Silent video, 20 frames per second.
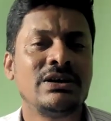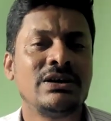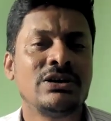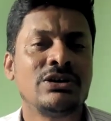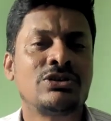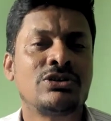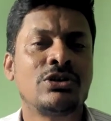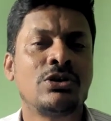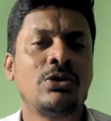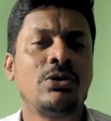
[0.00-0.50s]

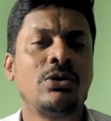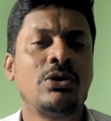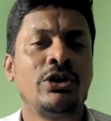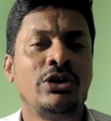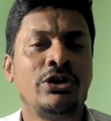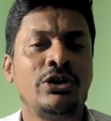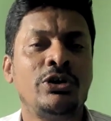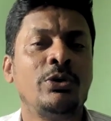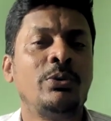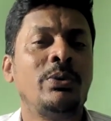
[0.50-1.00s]
So
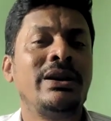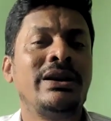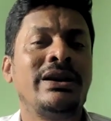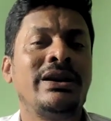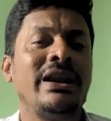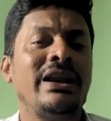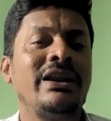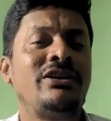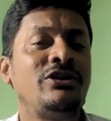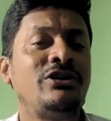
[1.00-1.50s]
you will
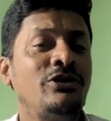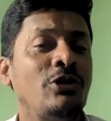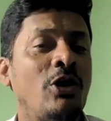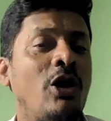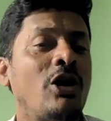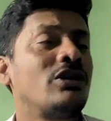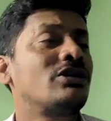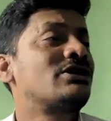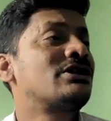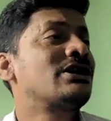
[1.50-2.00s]
greet
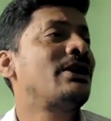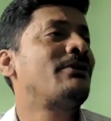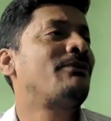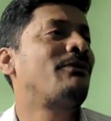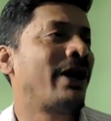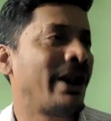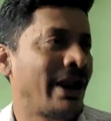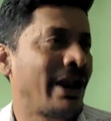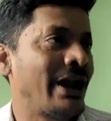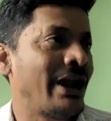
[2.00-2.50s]
yourself
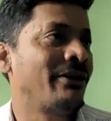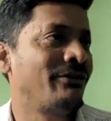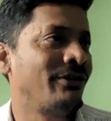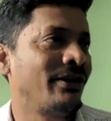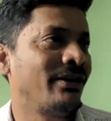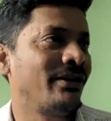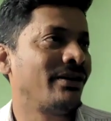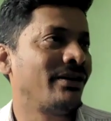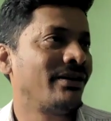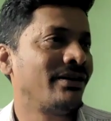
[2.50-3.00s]

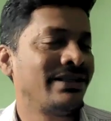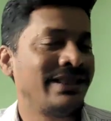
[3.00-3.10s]
arriving.